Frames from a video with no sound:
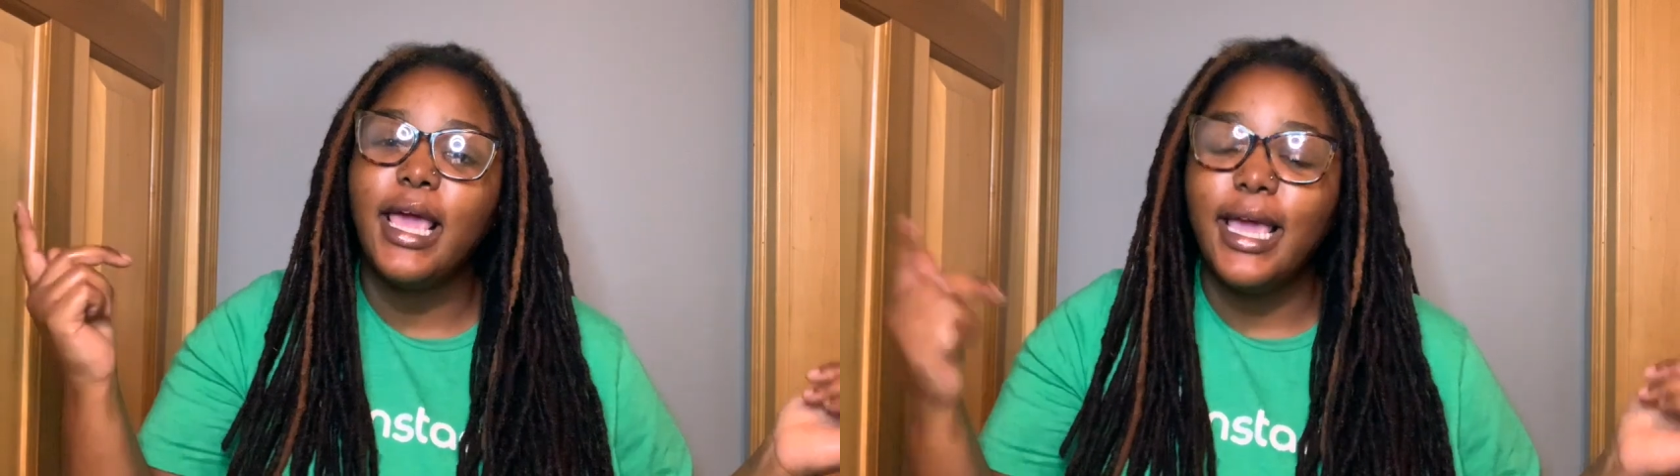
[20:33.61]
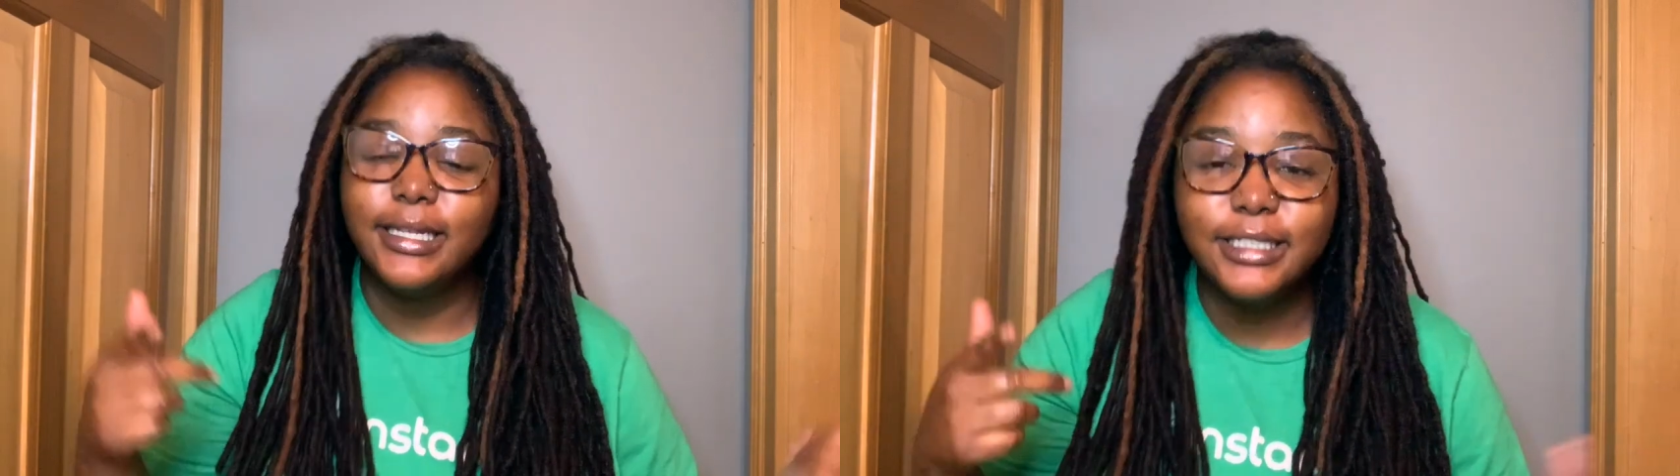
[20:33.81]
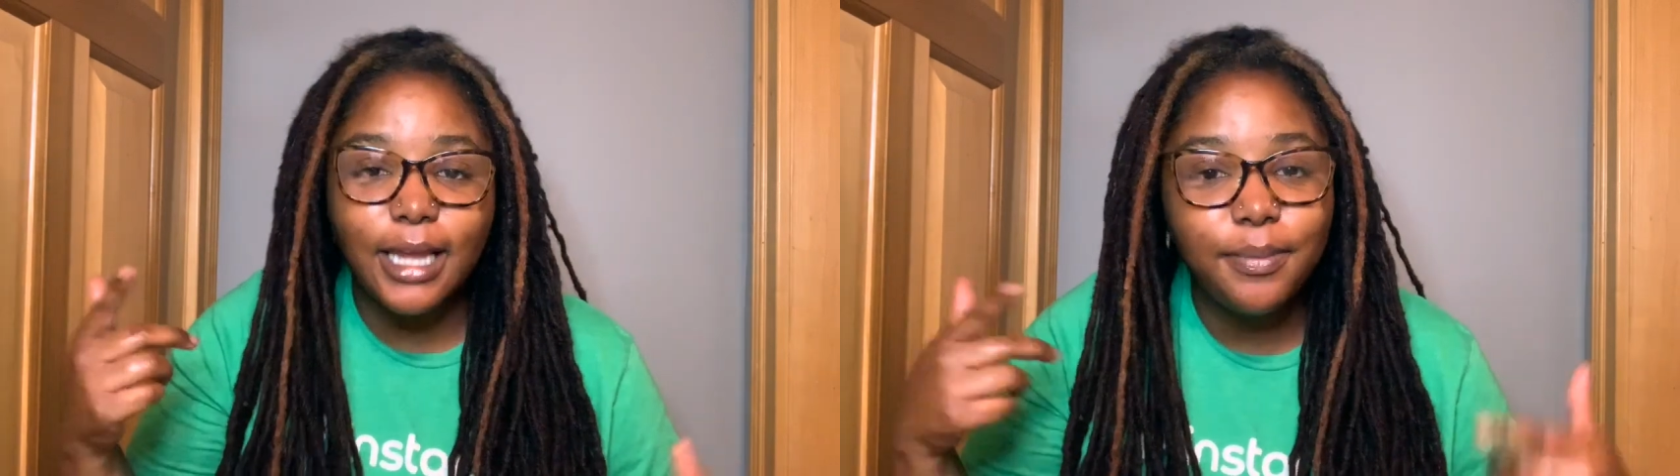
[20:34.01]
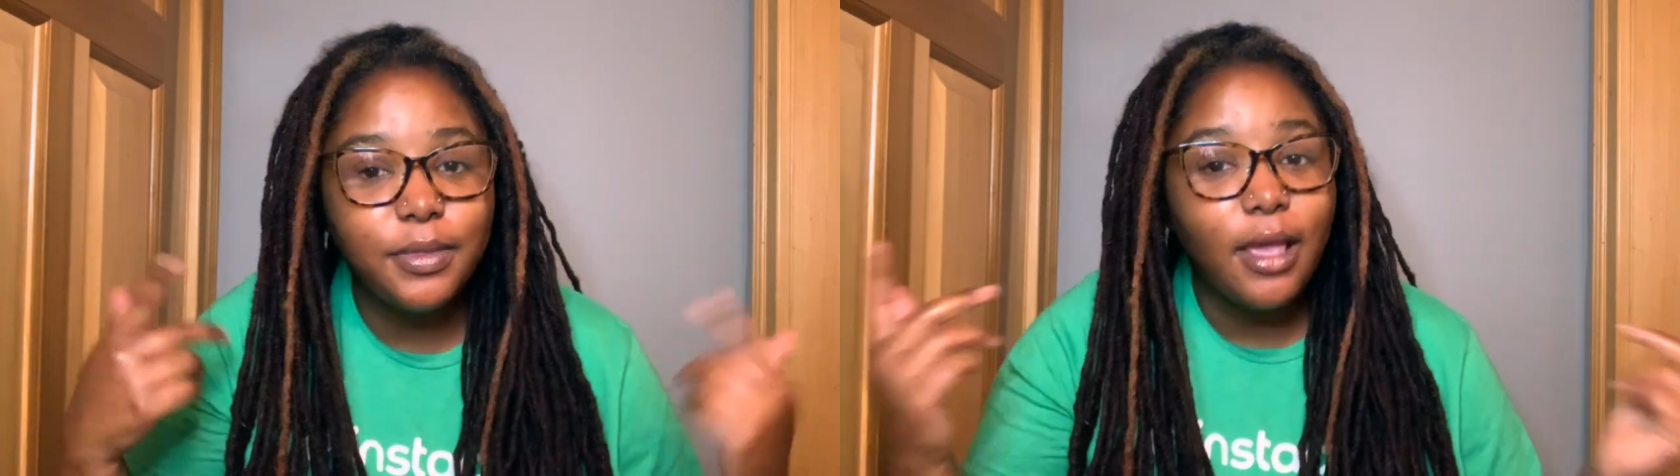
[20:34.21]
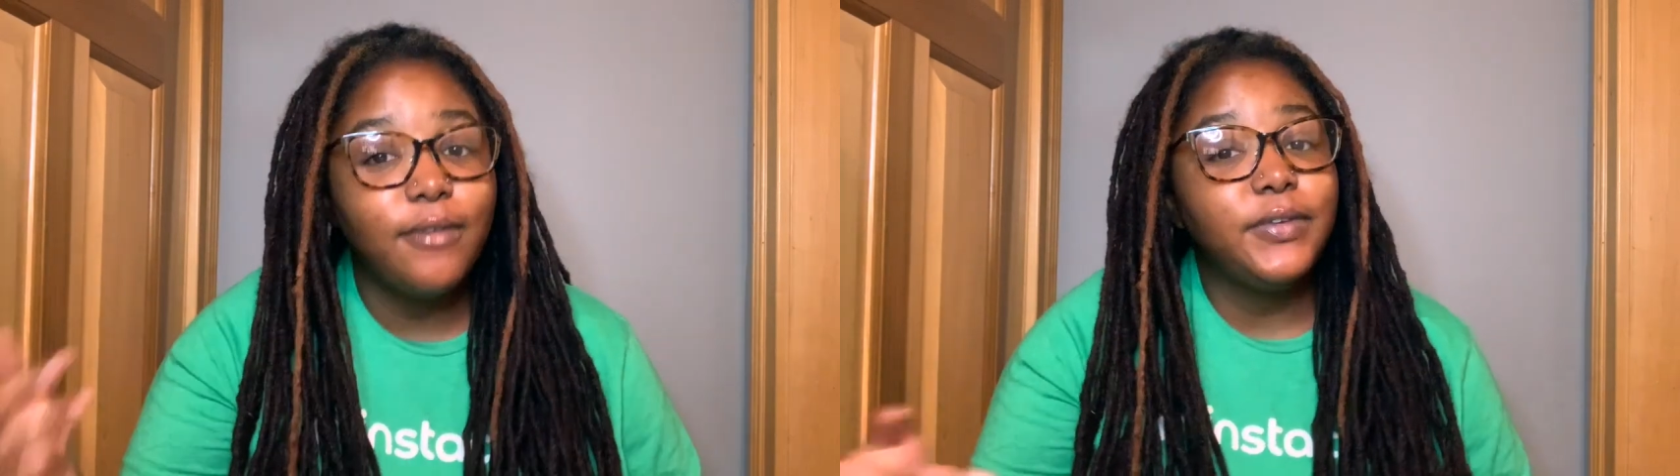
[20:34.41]

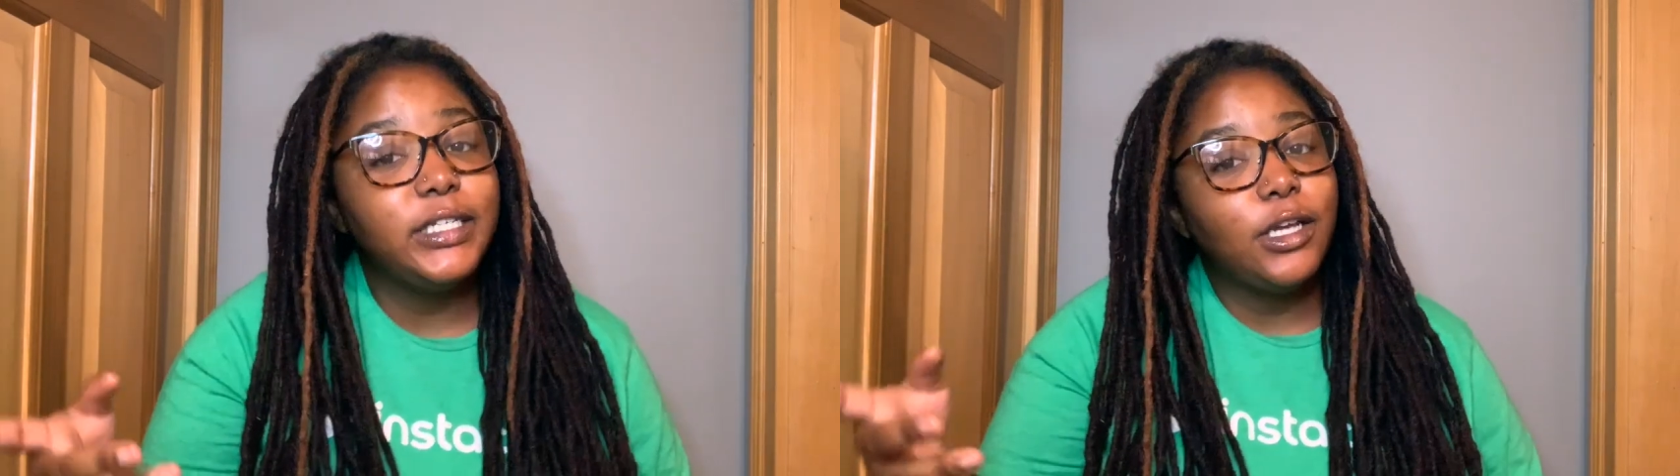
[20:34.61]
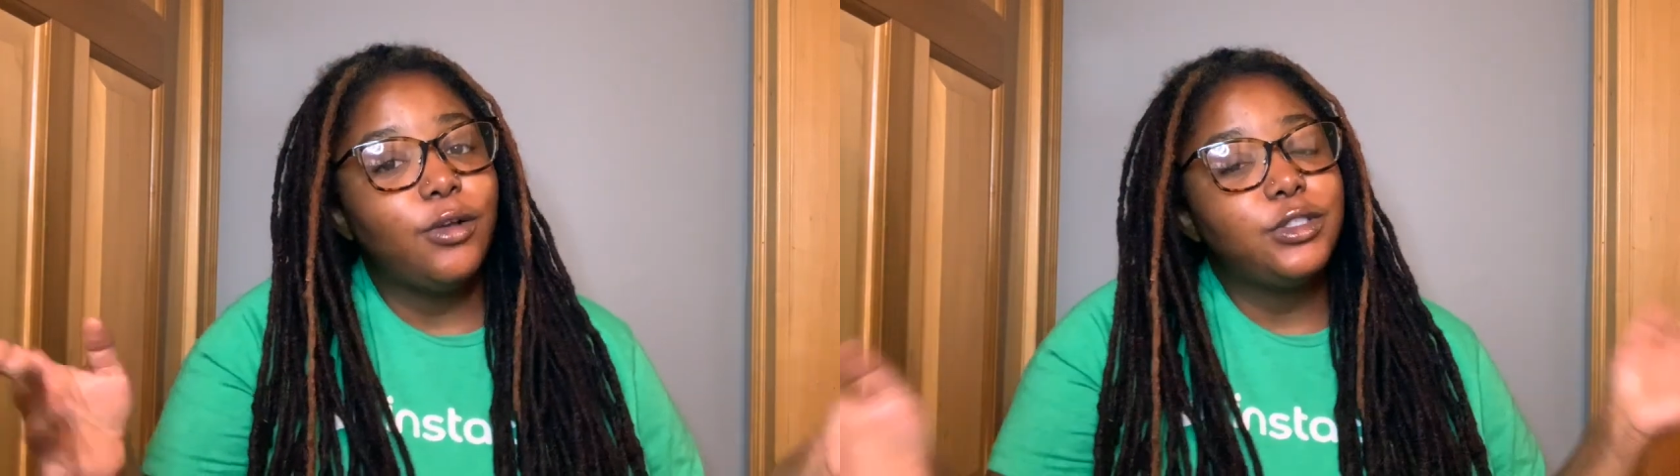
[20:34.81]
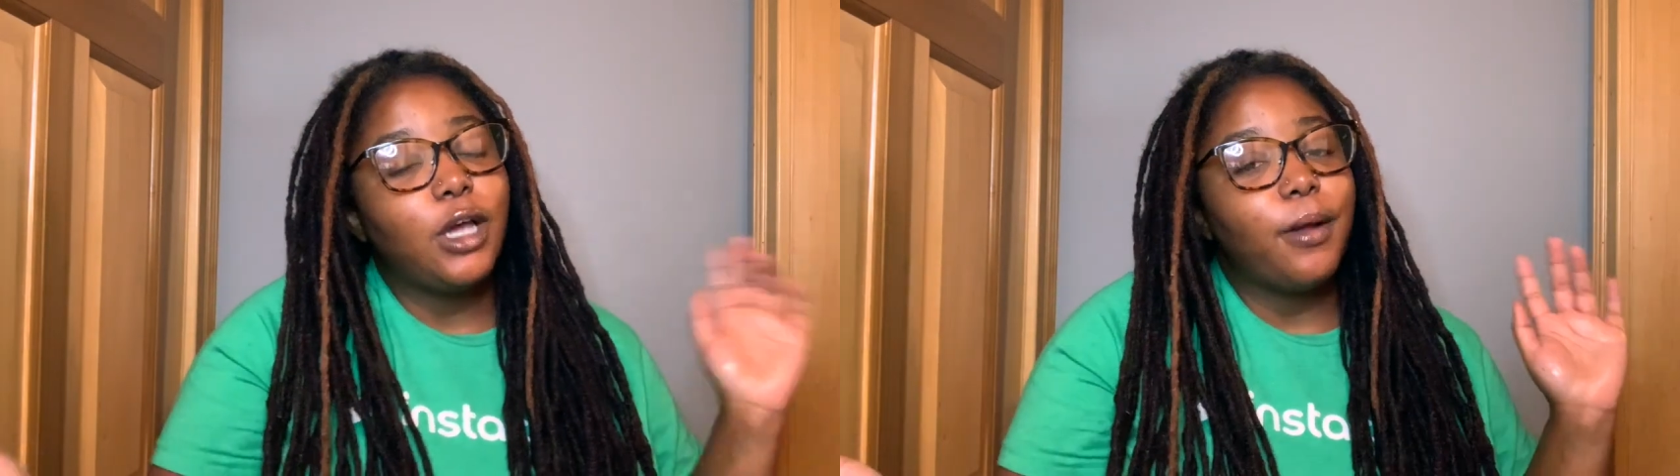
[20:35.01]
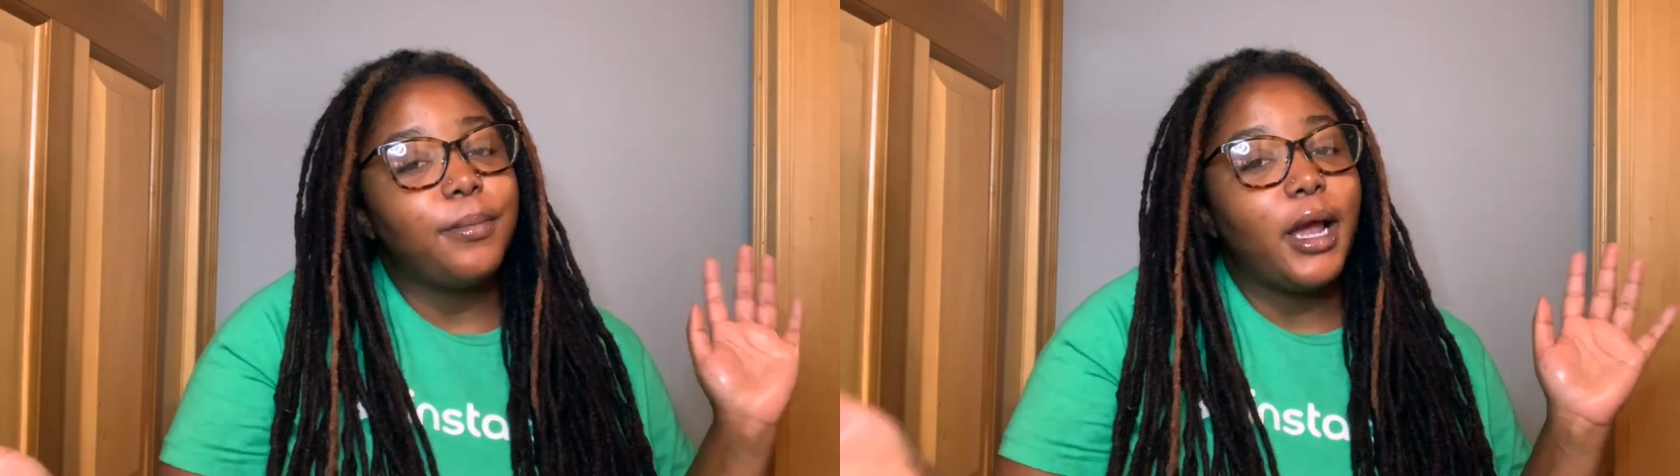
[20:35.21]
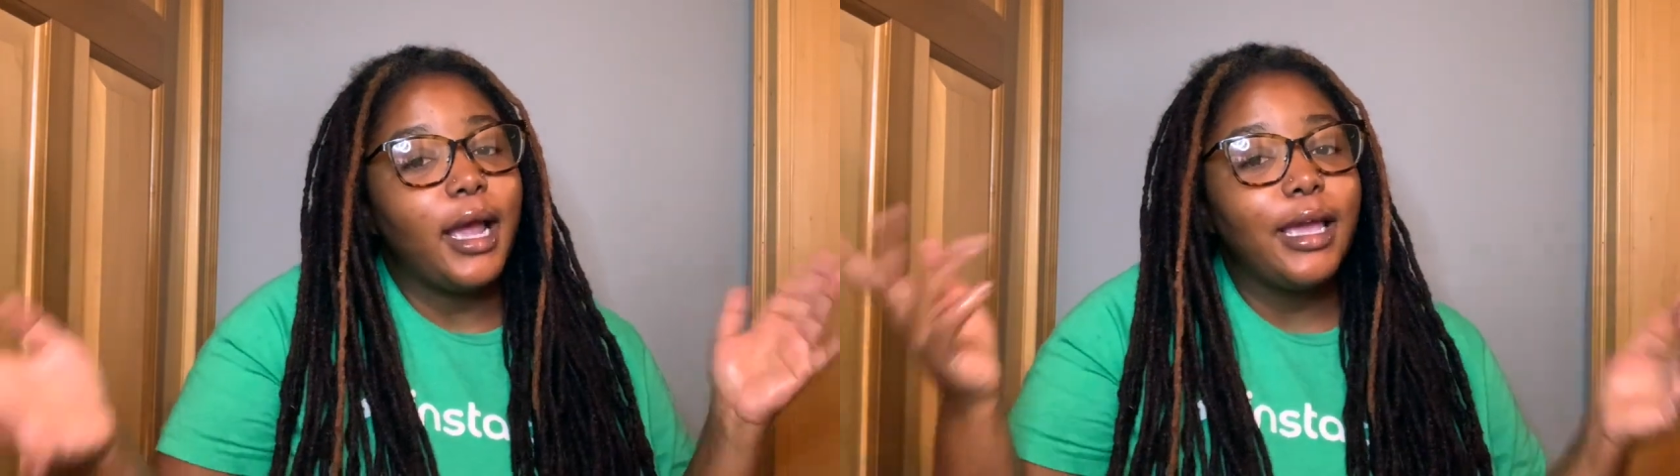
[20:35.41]
in-depth videos on my